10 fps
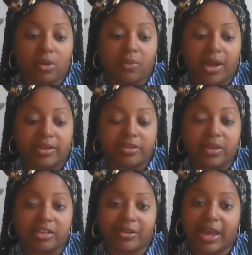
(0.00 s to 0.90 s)
All right. So
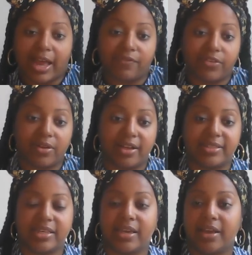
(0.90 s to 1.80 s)
that's what I have for you
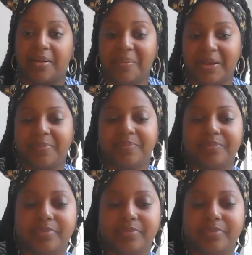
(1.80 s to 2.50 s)
guys. Take care. Bye.